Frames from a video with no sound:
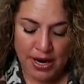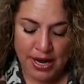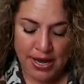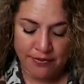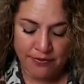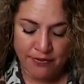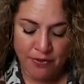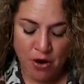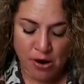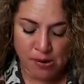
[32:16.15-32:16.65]
a
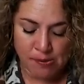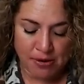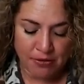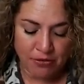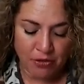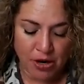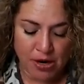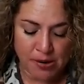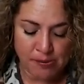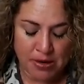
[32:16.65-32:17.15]
form of
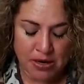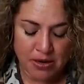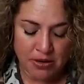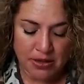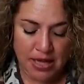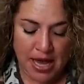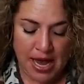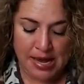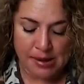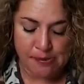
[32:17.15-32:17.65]
criminal
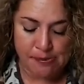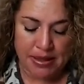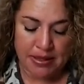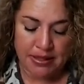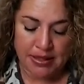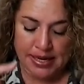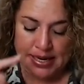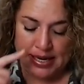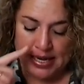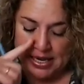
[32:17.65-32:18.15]

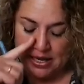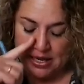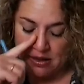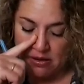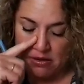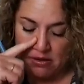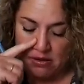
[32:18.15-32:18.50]
liability